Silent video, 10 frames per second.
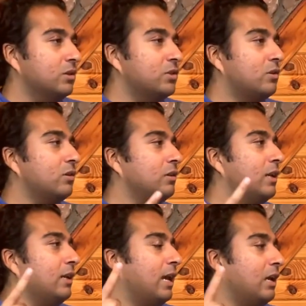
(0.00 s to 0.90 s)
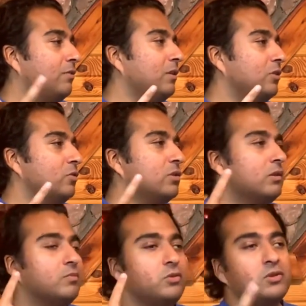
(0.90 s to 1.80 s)
They start getting angry and
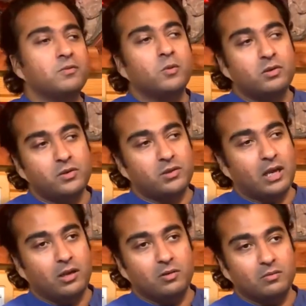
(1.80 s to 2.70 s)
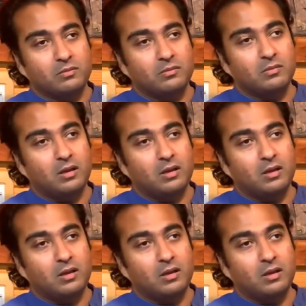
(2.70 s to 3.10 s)
using abusive words at you.